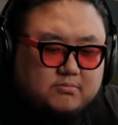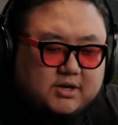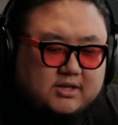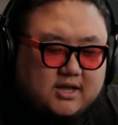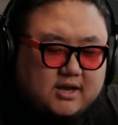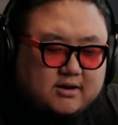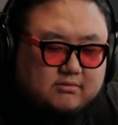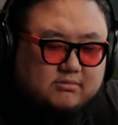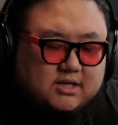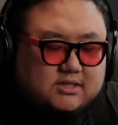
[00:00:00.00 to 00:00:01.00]
But
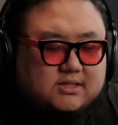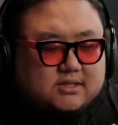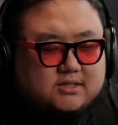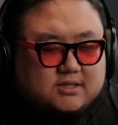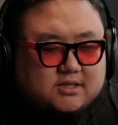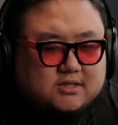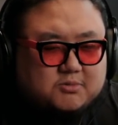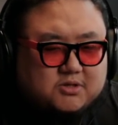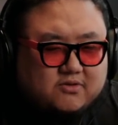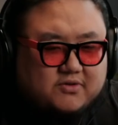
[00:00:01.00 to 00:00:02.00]
then listening to
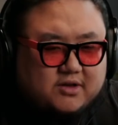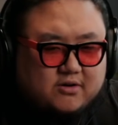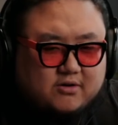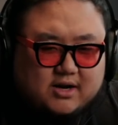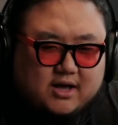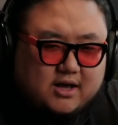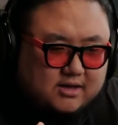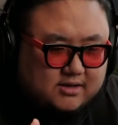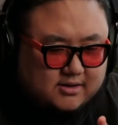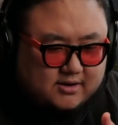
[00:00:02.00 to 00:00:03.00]
this music video and
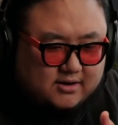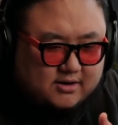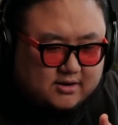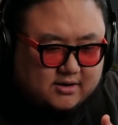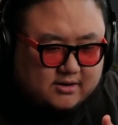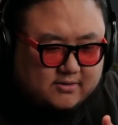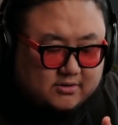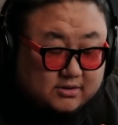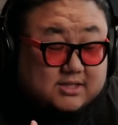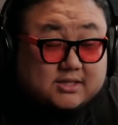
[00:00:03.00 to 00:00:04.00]

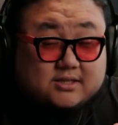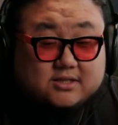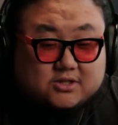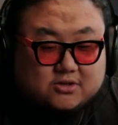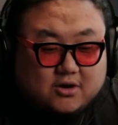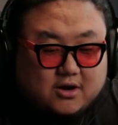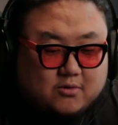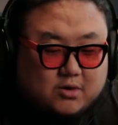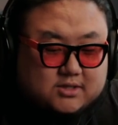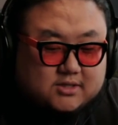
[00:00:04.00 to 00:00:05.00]
listening to this song
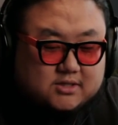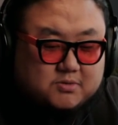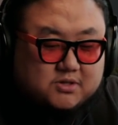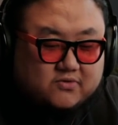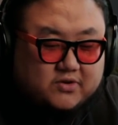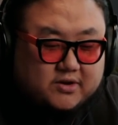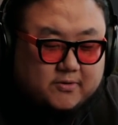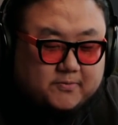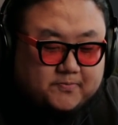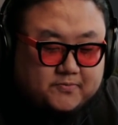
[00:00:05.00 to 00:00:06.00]
and watching this music video,